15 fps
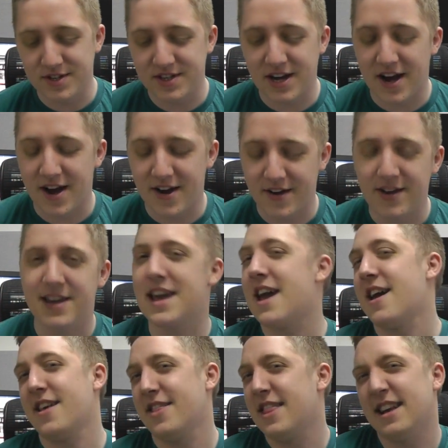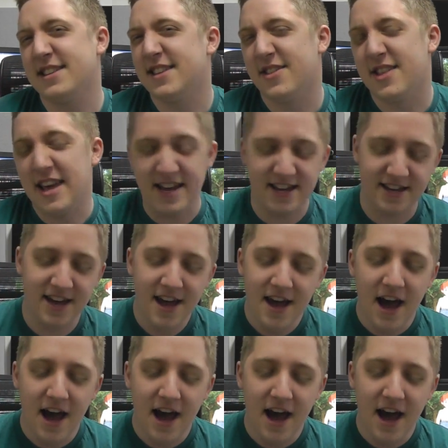so yeah, that's the thing.